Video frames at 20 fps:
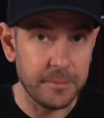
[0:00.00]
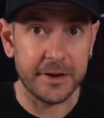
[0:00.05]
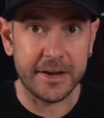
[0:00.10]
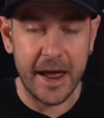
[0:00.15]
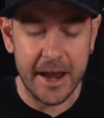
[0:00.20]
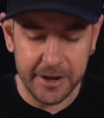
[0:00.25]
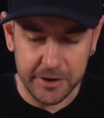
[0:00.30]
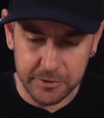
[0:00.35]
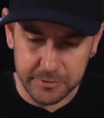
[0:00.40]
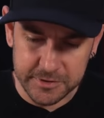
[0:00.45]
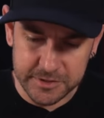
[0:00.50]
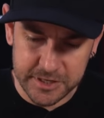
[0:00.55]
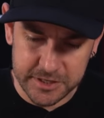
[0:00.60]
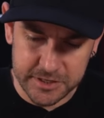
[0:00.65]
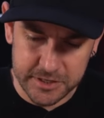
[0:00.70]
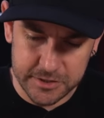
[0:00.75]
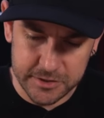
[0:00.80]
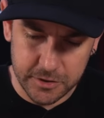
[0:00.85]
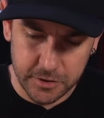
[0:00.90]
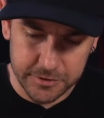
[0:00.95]
Mechanical
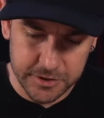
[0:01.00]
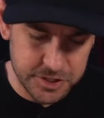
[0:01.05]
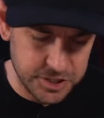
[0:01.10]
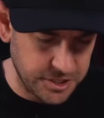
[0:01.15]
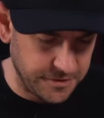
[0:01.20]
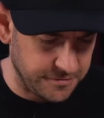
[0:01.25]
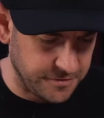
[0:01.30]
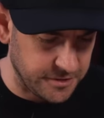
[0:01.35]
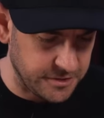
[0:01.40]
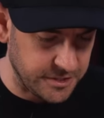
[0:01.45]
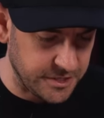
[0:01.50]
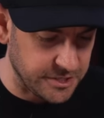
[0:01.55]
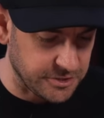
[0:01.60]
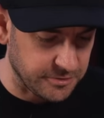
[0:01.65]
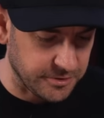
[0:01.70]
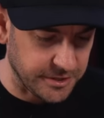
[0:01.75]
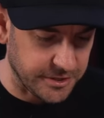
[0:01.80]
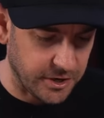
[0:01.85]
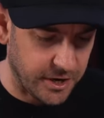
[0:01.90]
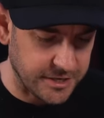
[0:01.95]
resistance on the shifters is
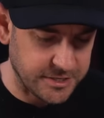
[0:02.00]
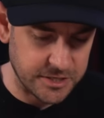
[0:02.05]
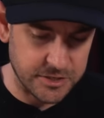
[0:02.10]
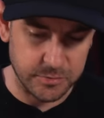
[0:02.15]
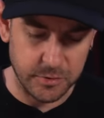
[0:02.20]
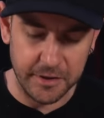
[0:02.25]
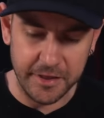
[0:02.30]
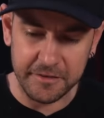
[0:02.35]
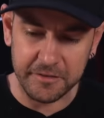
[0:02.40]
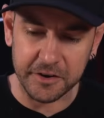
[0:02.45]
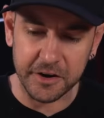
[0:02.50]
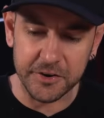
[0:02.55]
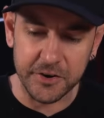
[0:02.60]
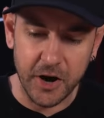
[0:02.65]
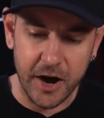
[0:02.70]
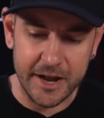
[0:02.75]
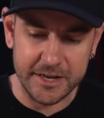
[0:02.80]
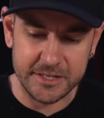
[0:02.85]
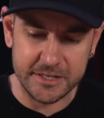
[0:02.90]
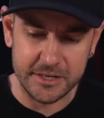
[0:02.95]
really nice as well. They've got a
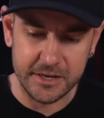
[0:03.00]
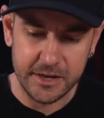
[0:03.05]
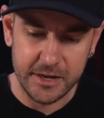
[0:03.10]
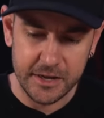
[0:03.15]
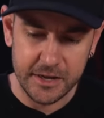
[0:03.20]
nice